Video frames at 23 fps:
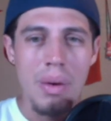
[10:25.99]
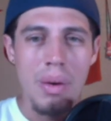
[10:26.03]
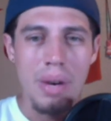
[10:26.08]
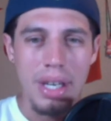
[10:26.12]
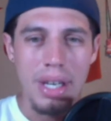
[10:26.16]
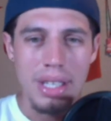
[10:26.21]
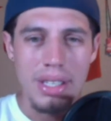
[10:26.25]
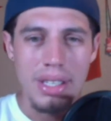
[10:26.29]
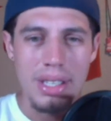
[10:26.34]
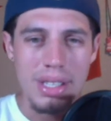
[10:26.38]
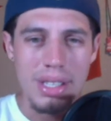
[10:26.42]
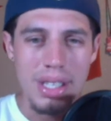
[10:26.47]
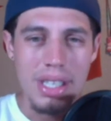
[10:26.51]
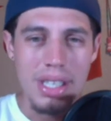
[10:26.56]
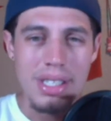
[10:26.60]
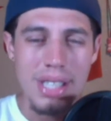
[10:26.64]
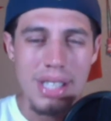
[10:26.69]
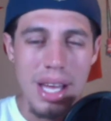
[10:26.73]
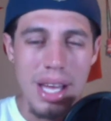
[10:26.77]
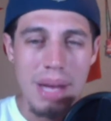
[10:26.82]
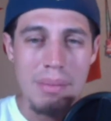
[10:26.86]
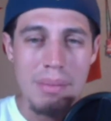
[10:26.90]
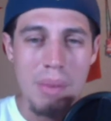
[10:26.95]
We're going to discuss
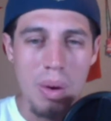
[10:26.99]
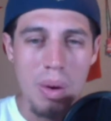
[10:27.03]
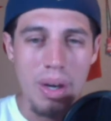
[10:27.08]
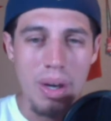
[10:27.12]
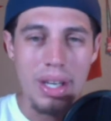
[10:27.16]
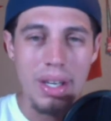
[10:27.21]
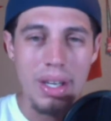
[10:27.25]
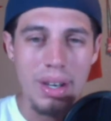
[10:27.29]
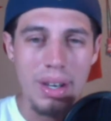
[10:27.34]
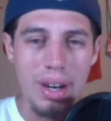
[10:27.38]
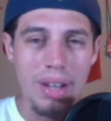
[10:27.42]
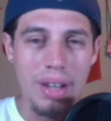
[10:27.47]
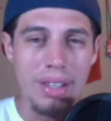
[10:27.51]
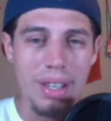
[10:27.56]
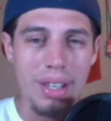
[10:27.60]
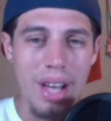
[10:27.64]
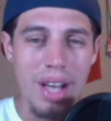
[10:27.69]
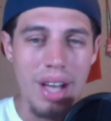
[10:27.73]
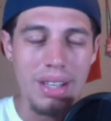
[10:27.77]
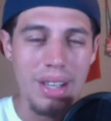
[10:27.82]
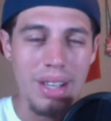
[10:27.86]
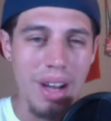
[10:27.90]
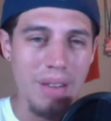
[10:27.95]
that and more here on the
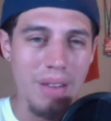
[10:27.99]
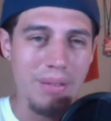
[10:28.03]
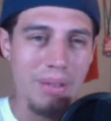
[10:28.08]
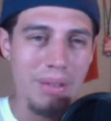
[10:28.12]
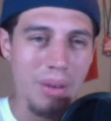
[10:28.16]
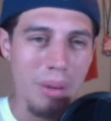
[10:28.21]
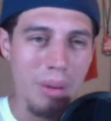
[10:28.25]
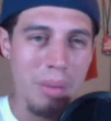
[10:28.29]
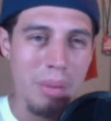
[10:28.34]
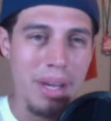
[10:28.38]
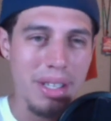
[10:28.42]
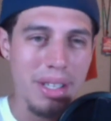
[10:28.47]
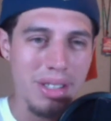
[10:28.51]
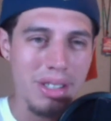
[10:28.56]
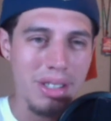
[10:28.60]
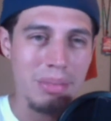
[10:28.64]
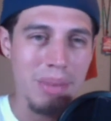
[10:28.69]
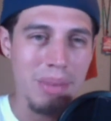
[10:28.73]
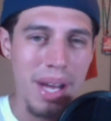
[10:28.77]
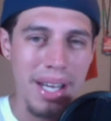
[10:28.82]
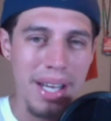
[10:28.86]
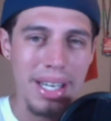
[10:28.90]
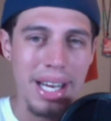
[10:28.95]
Lockdown Florida Panthers
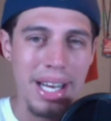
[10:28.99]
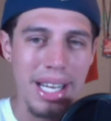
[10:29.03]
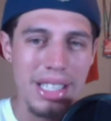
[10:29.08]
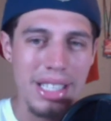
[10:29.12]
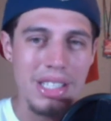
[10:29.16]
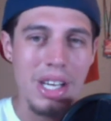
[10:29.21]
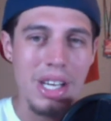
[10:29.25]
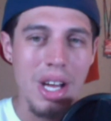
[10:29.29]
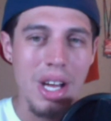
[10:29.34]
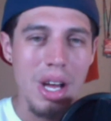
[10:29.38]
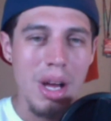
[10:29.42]
podcast.